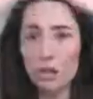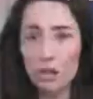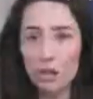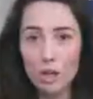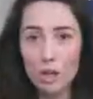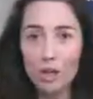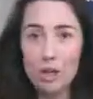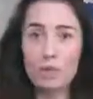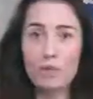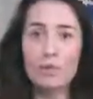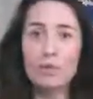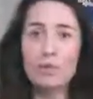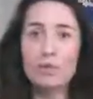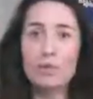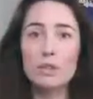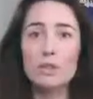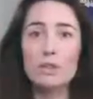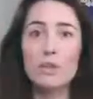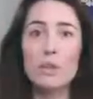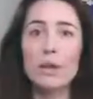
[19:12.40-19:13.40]

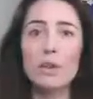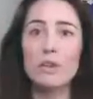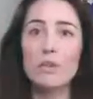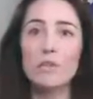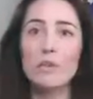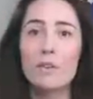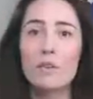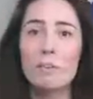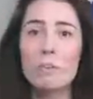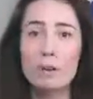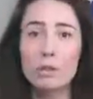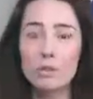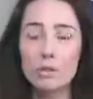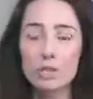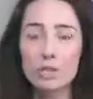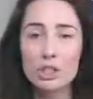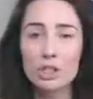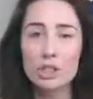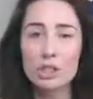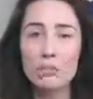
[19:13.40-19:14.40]
overview of
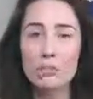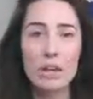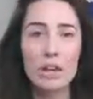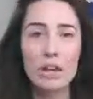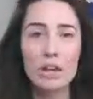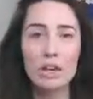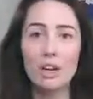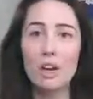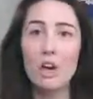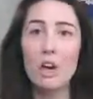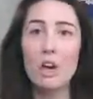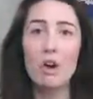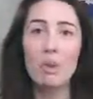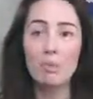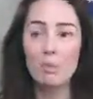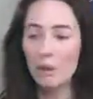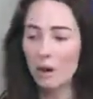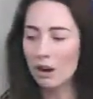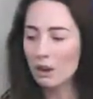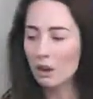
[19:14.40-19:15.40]
mentorship and
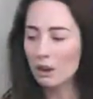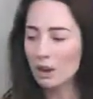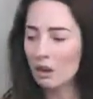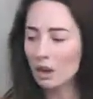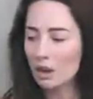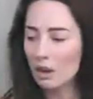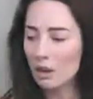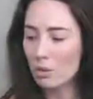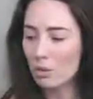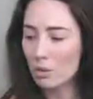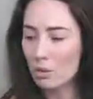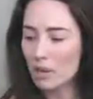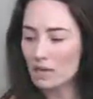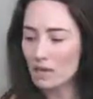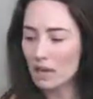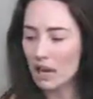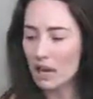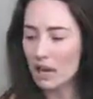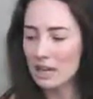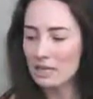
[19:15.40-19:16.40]
where to look and what
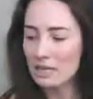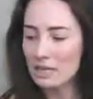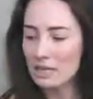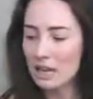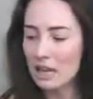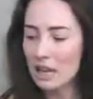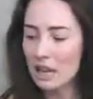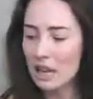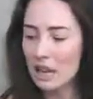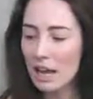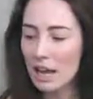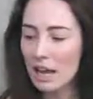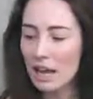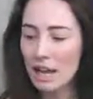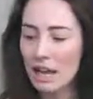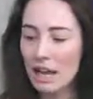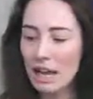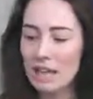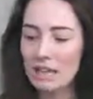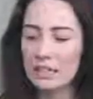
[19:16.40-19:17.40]
to ask.
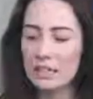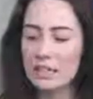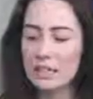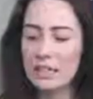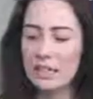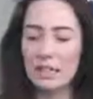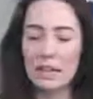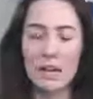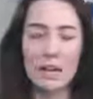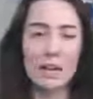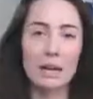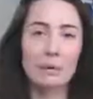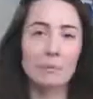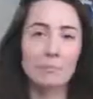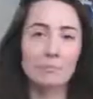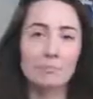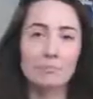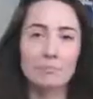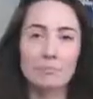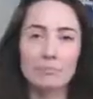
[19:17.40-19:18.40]
And
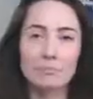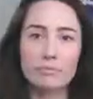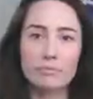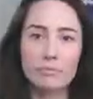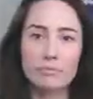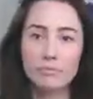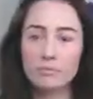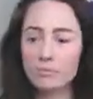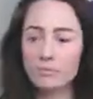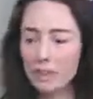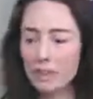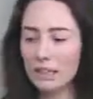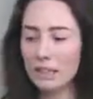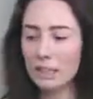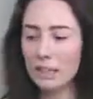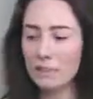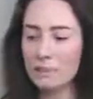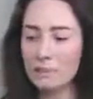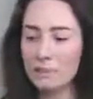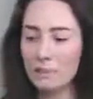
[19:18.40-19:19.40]

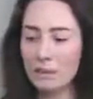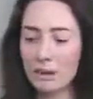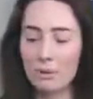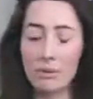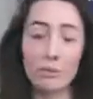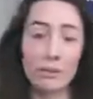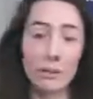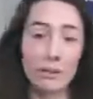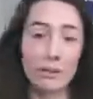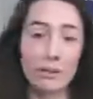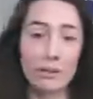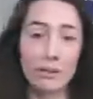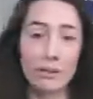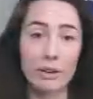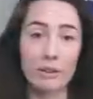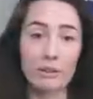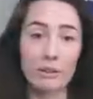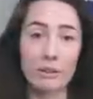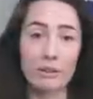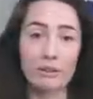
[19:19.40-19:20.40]
that was my reminder
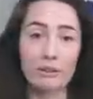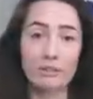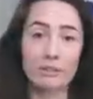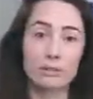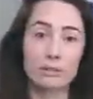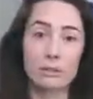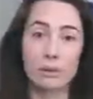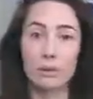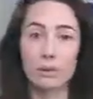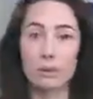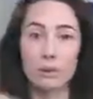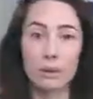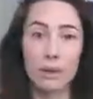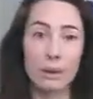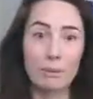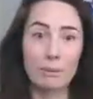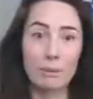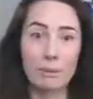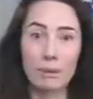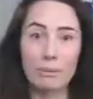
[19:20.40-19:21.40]
alarm to
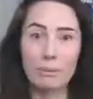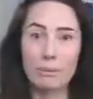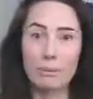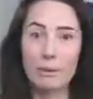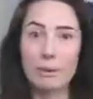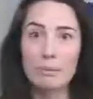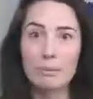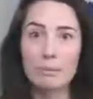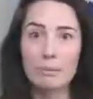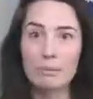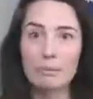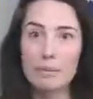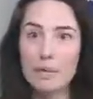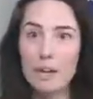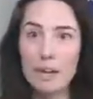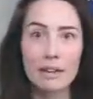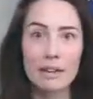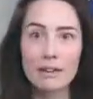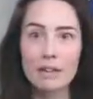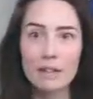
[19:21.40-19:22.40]
wrap it up
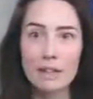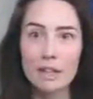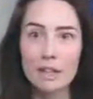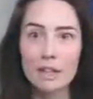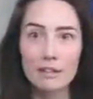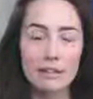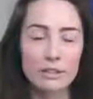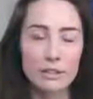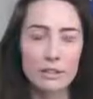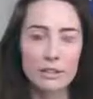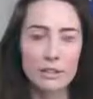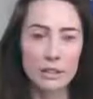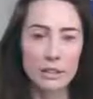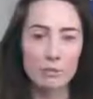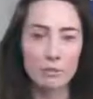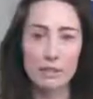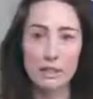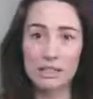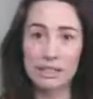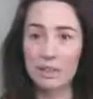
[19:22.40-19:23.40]
and start
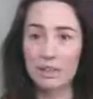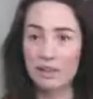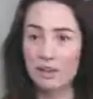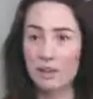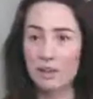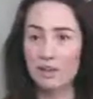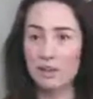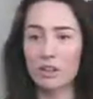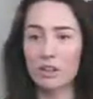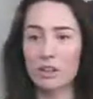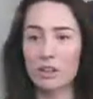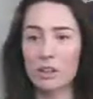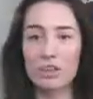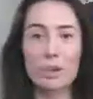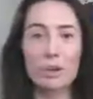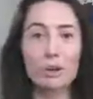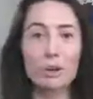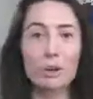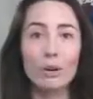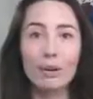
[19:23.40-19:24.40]
cutting myself off here.
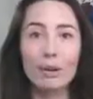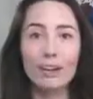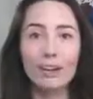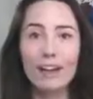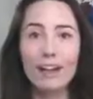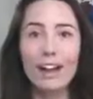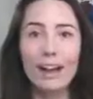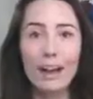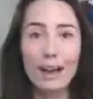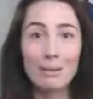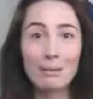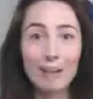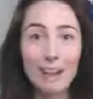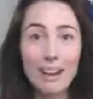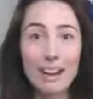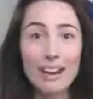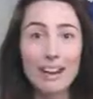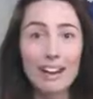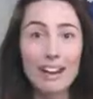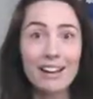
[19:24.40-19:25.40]
So I'm
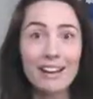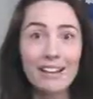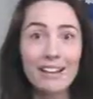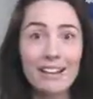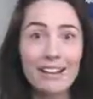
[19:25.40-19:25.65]
gonna